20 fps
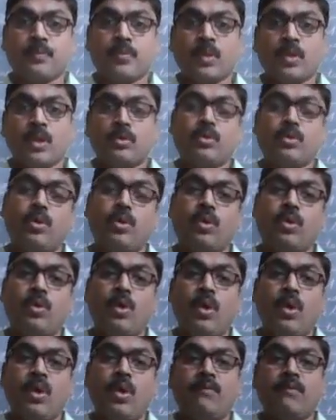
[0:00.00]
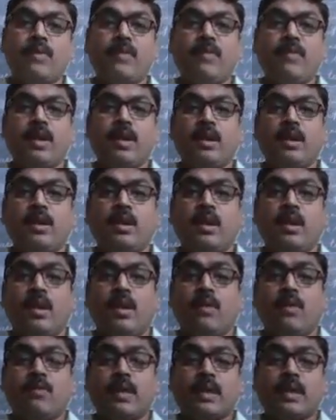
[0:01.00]
So we will
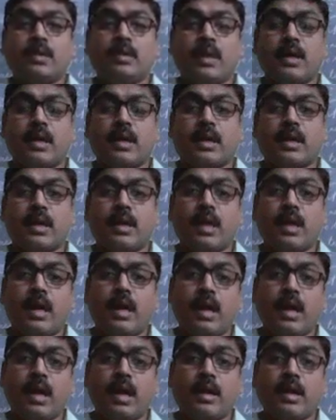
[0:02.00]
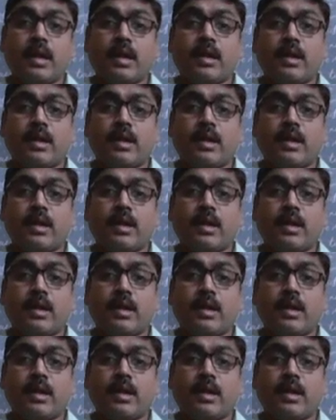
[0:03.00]
learn